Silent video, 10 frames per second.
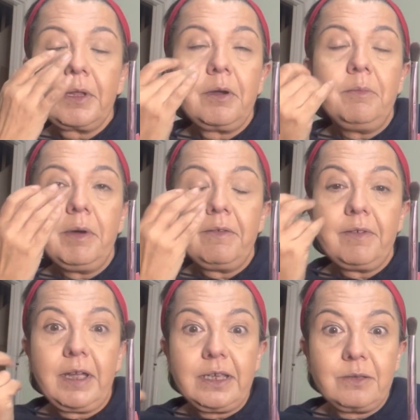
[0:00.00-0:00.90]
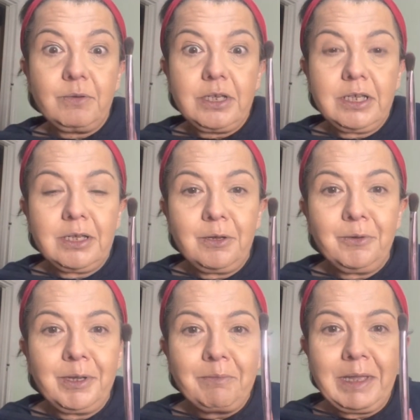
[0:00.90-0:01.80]
on my face, which is
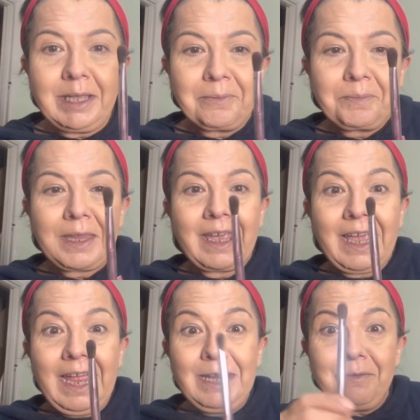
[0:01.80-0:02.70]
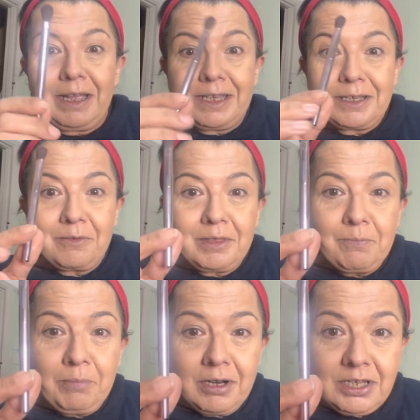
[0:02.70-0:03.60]
annoying me. Anyway, so the
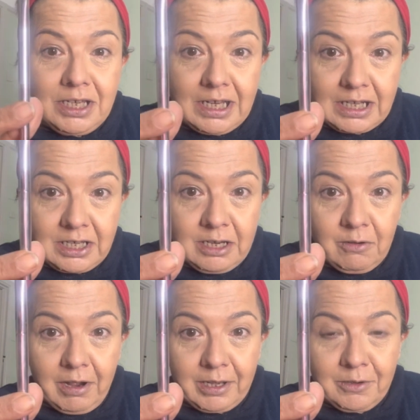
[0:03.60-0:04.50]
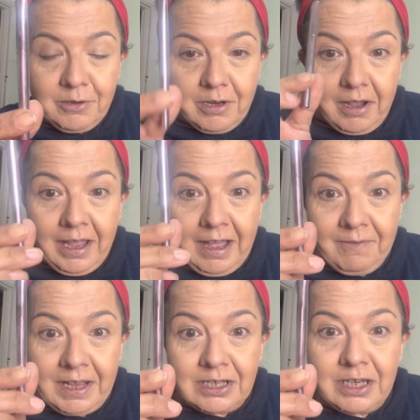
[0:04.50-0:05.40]
brush is actually quite good. I have
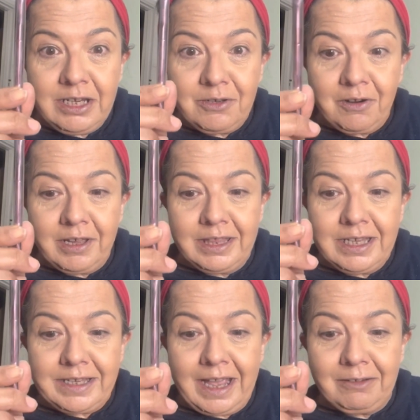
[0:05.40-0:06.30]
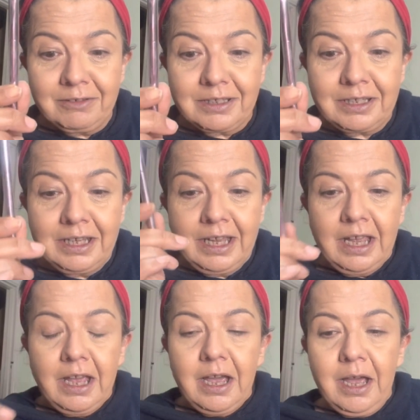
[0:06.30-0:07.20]
actually tried this out.
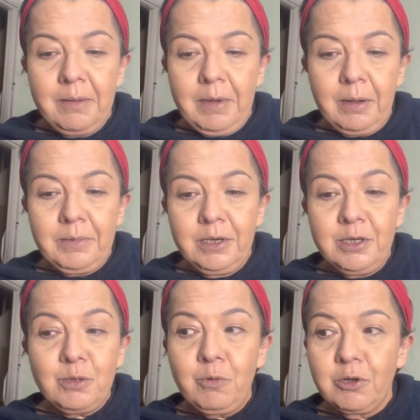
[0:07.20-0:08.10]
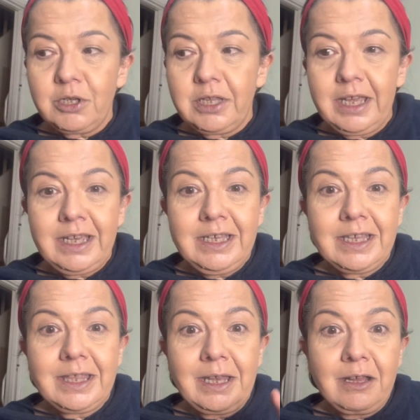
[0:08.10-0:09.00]
I'm going to swatch these,
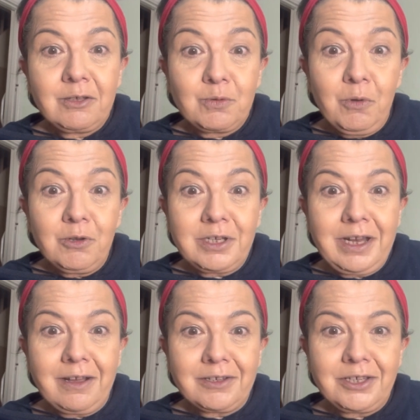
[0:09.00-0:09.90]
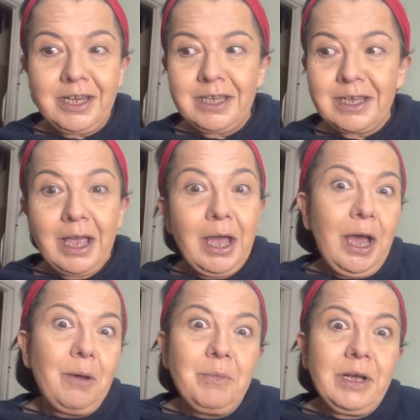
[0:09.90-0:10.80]
and then I'll swatch last year's
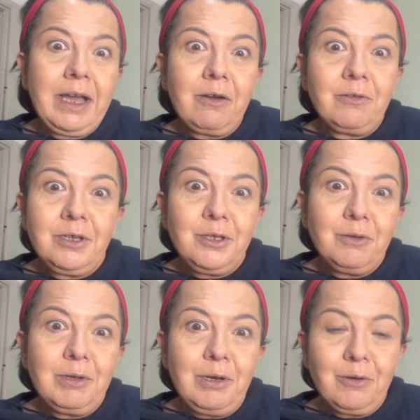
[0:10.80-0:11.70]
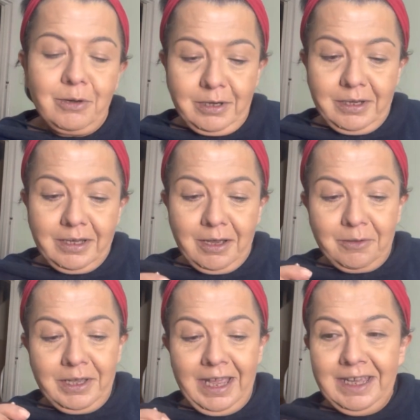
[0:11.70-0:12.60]
and we'll get on and do a look,
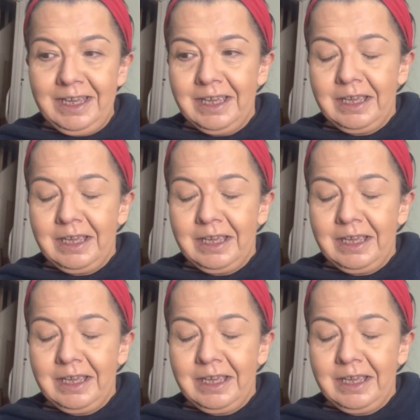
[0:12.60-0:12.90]
okay?